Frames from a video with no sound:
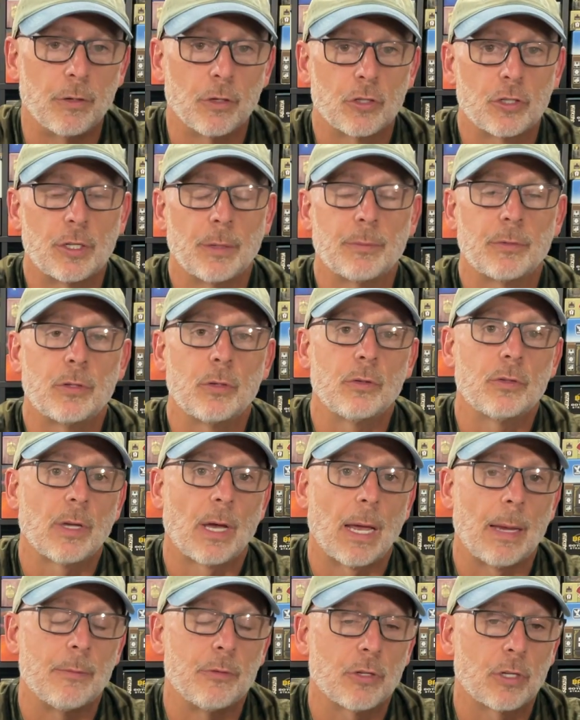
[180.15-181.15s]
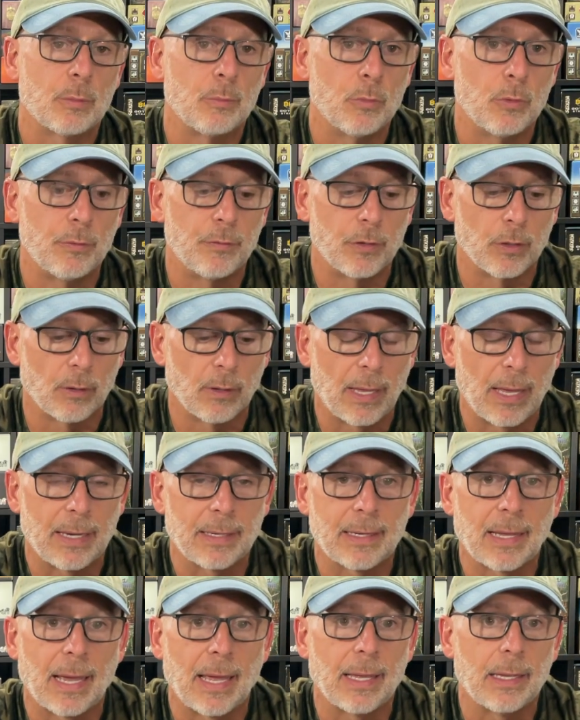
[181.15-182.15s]
your ship 2 times. You can move your
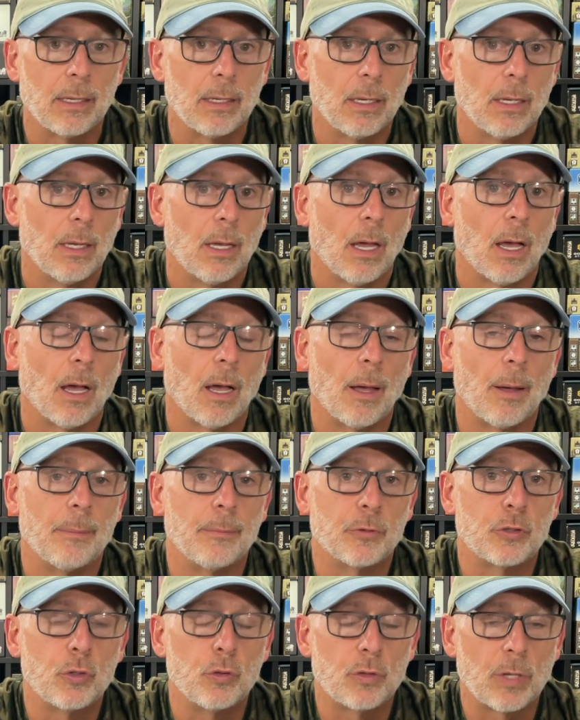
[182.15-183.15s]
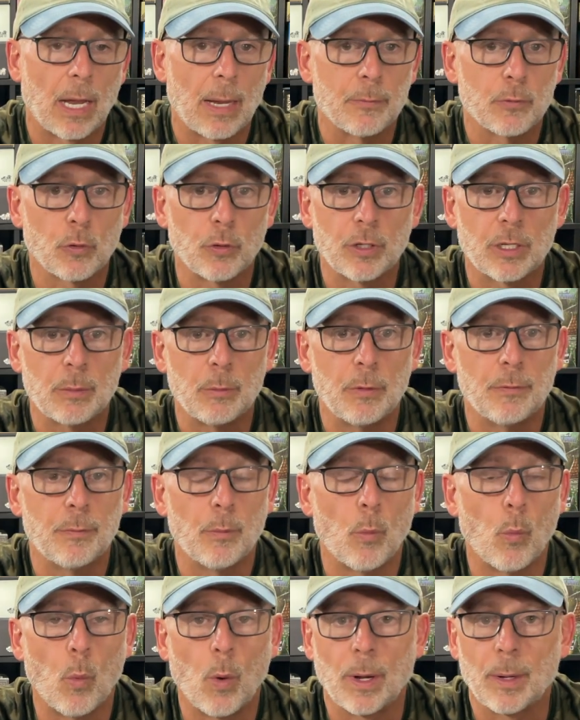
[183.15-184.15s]
land guy 2 times, or you can move
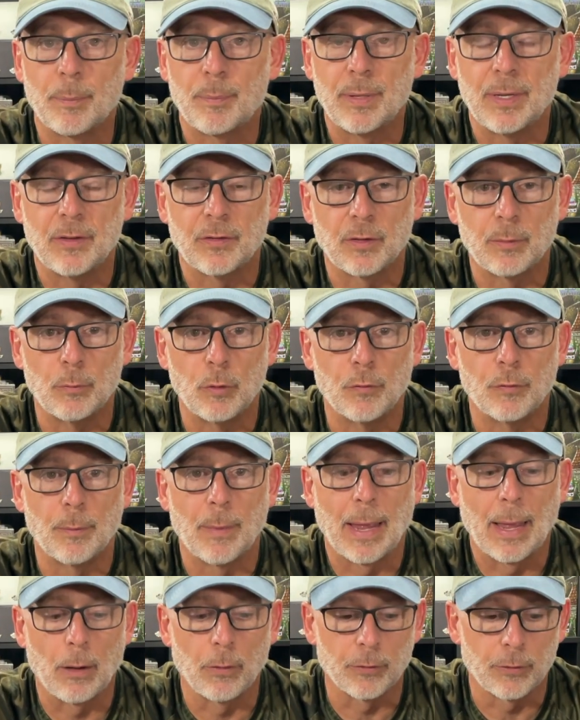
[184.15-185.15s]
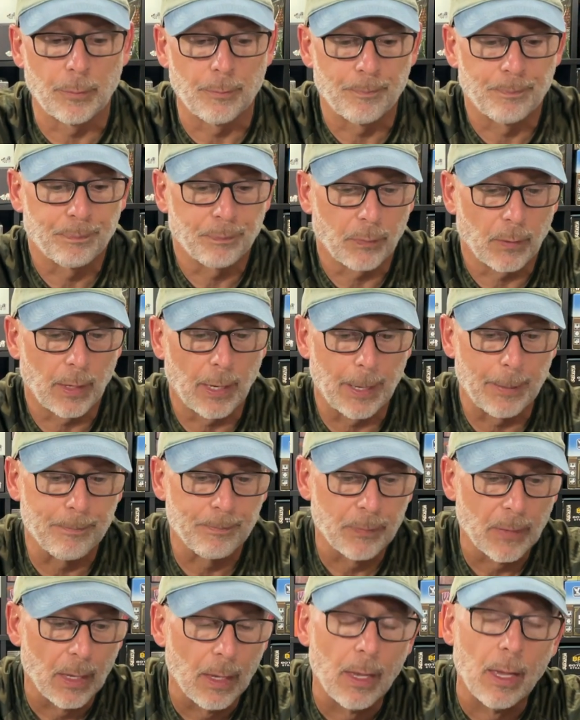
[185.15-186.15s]
them 1 apiece and move them out. Okay.
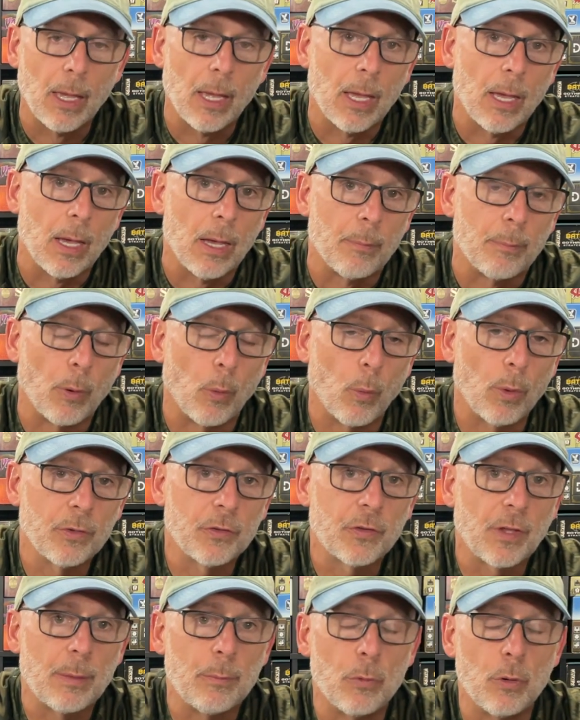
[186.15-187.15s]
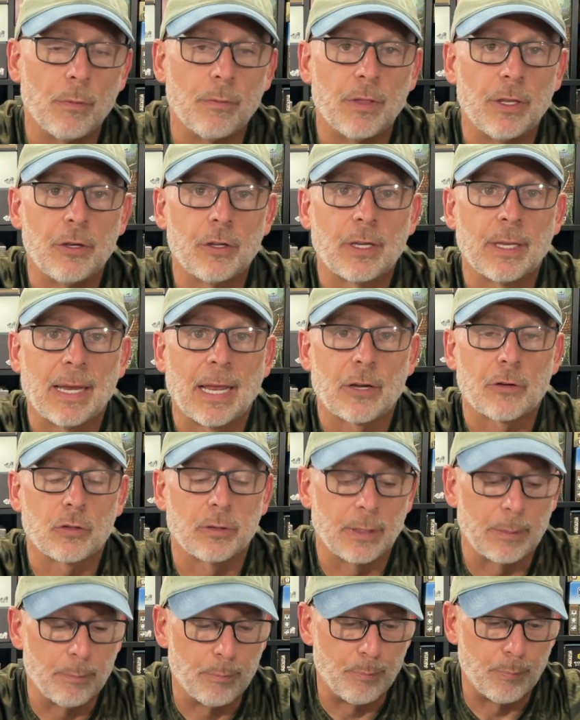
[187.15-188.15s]
But once they move, then you can
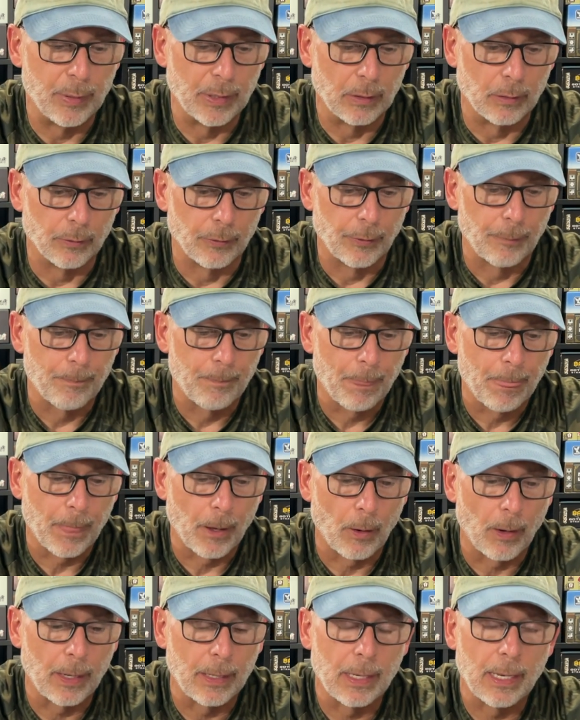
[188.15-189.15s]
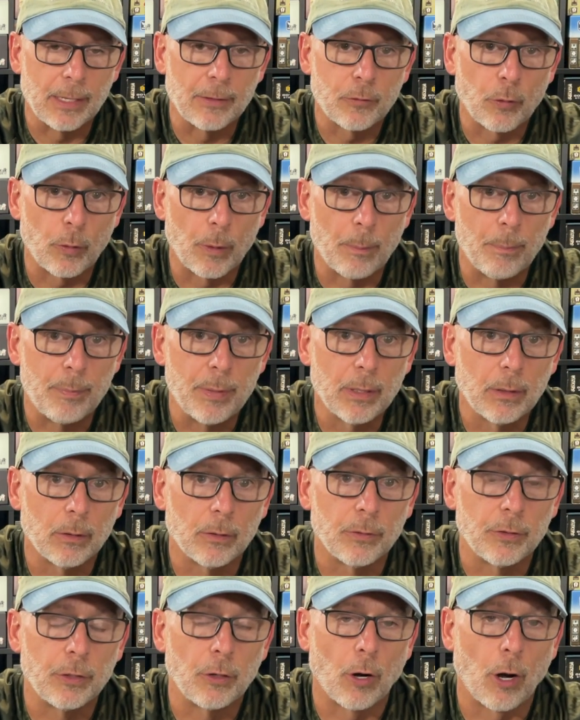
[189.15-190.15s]
actually build. All right. And so to
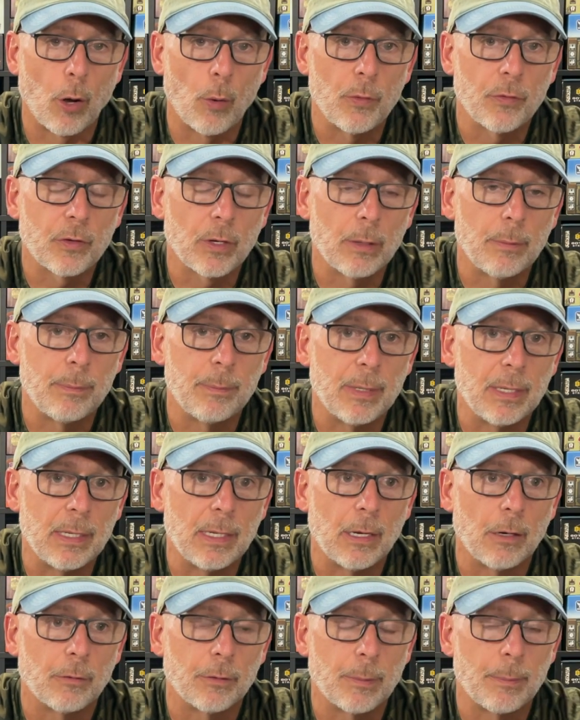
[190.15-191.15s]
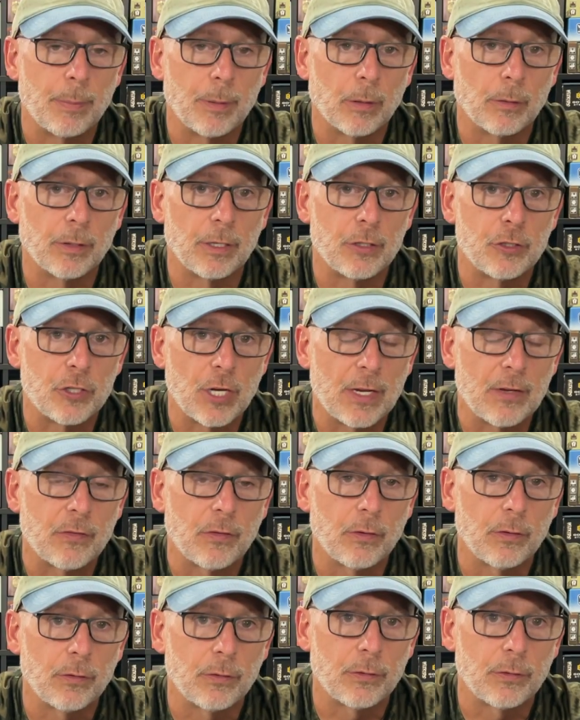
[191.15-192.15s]
build, you're always going to be able to build adjacent